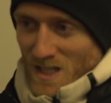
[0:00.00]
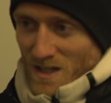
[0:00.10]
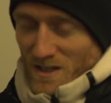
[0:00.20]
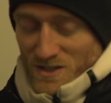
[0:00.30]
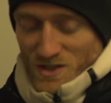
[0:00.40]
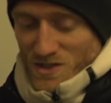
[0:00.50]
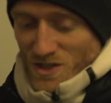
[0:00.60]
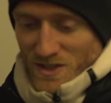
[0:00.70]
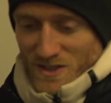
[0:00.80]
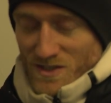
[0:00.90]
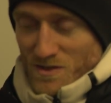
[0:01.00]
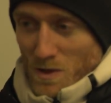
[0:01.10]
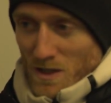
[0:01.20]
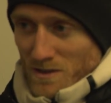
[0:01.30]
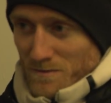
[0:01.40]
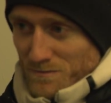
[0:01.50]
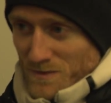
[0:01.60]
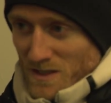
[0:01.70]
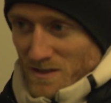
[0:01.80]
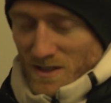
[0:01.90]
Yeah, I just heard it as well
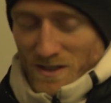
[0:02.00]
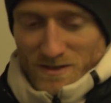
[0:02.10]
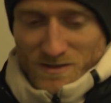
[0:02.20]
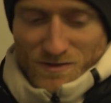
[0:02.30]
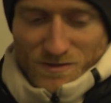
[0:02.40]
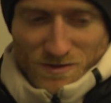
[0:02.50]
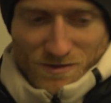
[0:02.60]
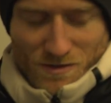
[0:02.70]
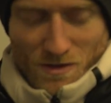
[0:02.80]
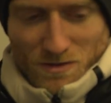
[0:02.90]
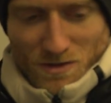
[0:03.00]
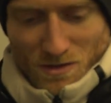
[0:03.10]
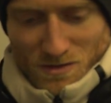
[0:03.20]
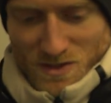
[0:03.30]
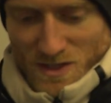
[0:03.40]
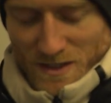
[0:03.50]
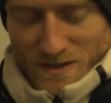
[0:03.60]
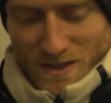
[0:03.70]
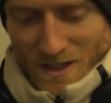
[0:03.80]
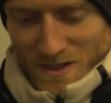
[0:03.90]
that uh, two two own goals
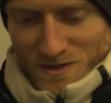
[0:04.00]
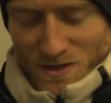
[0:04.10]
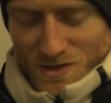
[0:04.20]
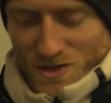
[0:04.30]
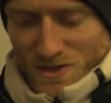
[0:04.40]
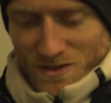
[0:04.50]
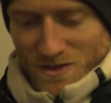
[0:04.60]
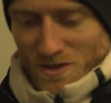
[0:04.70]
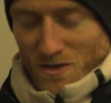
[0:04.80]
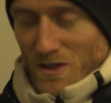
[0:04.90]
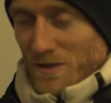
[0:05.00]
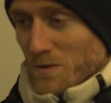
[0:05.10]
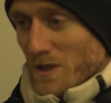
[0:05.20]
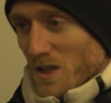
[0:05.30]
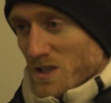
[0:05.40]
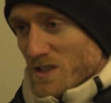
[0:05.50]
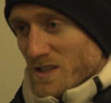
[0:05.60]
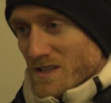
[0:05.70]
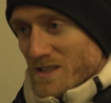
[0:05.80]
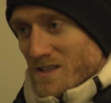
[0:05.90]
and no shot on a goal, and we lost.
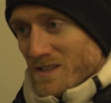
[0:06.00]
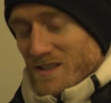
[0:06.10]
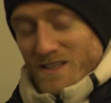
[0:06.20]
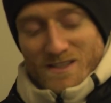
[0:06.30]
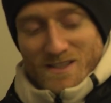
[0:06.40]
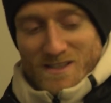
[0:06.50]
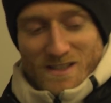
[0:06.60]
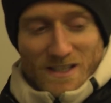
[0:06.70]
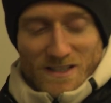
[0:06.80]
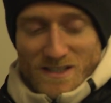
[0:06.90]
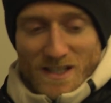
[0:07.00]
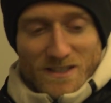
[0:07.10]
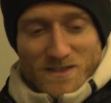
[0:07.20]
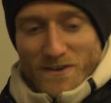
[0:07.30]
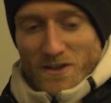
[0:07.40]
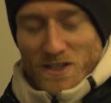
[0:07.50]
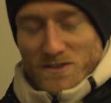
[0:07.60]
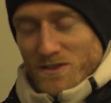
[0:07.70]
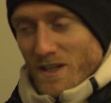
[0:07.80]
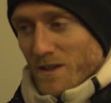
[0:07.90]
It's it's like I said, it's very hard
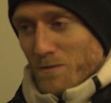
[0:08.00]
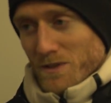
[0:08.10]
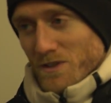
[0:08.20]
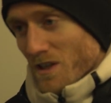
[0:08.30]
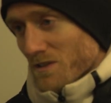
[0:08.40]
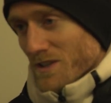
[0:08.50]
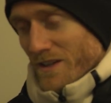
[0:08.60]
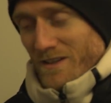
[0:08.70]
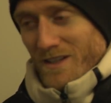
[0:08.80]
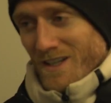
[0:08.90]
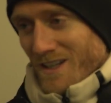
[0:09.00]
to take when you're down there.